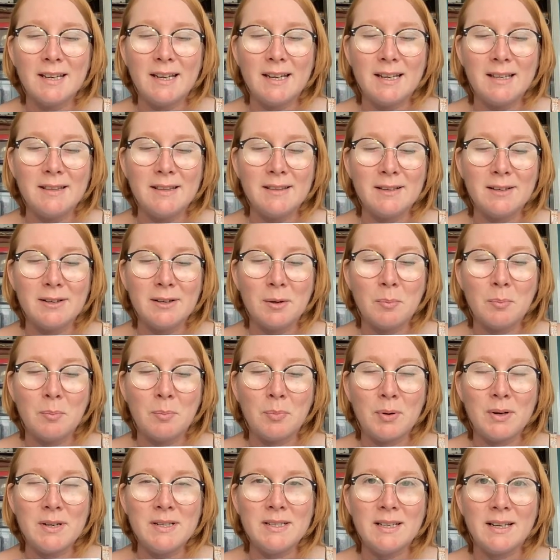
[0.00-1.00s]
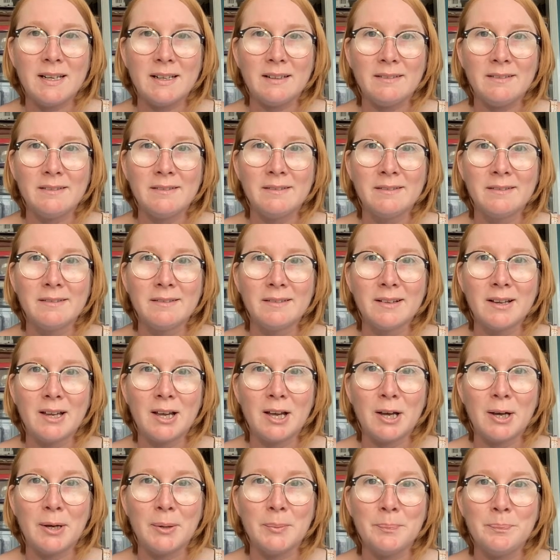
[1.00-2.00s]
in the printing
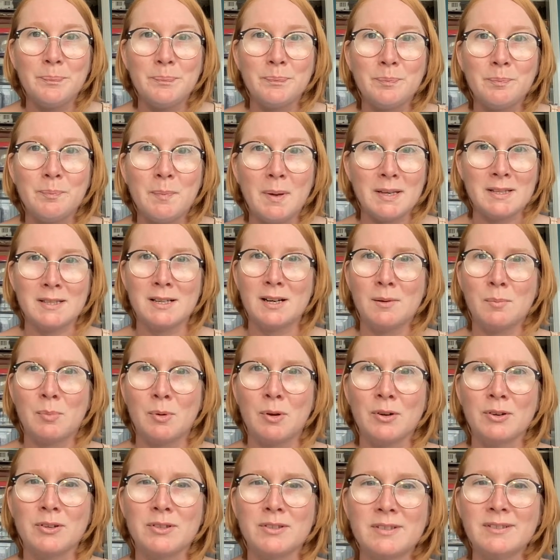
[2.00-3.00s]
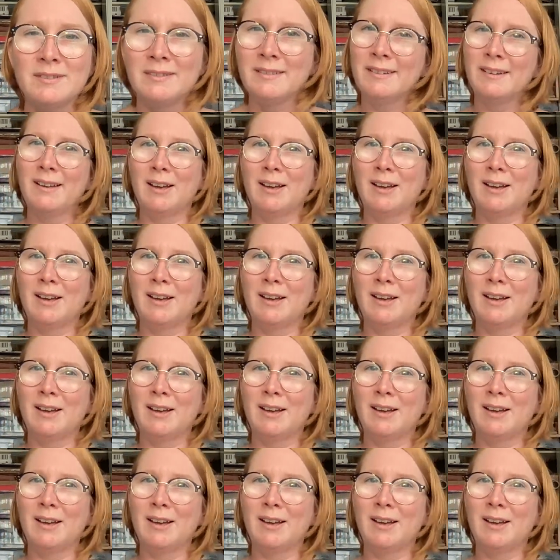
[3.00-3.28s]
bestseller books.